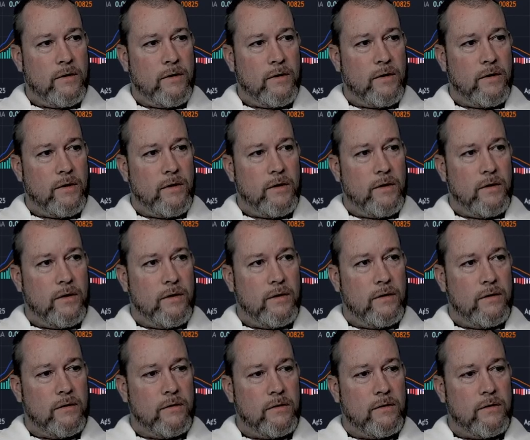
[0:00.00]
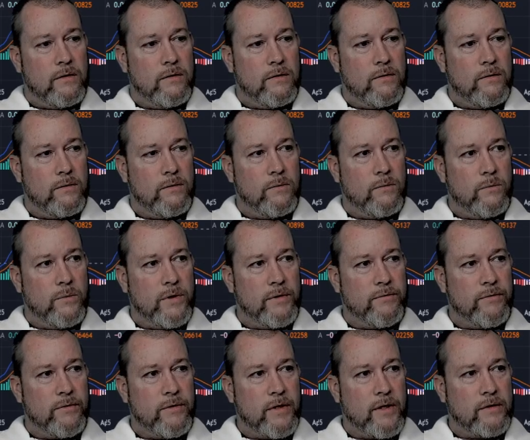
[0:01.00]
and wait
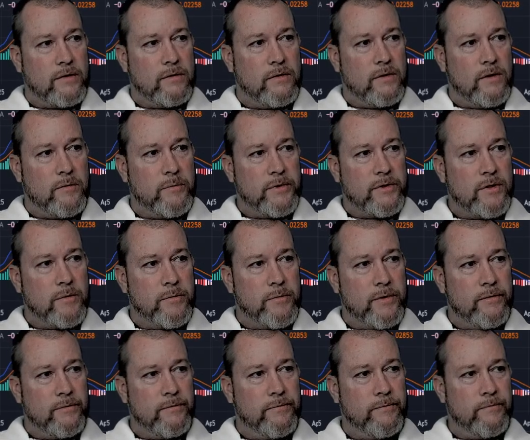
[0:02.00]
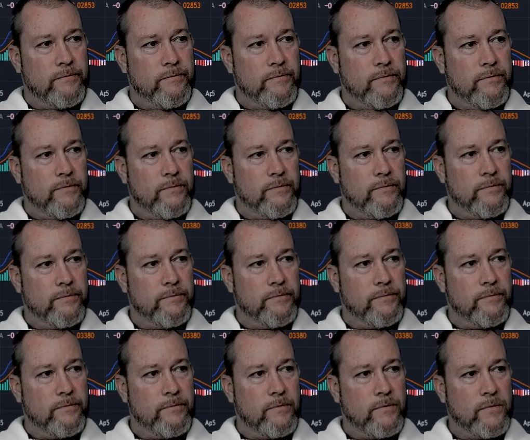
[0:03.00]
for that to tell me something.
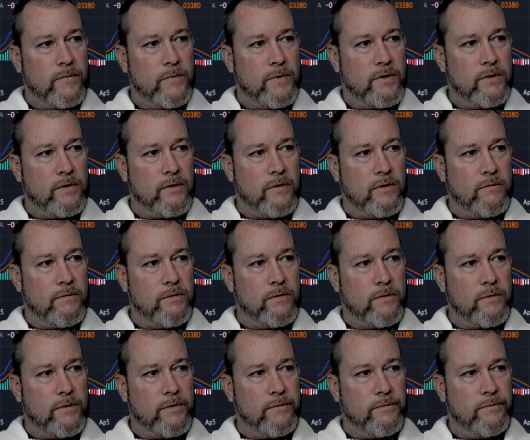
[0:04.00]
That's how I would do it.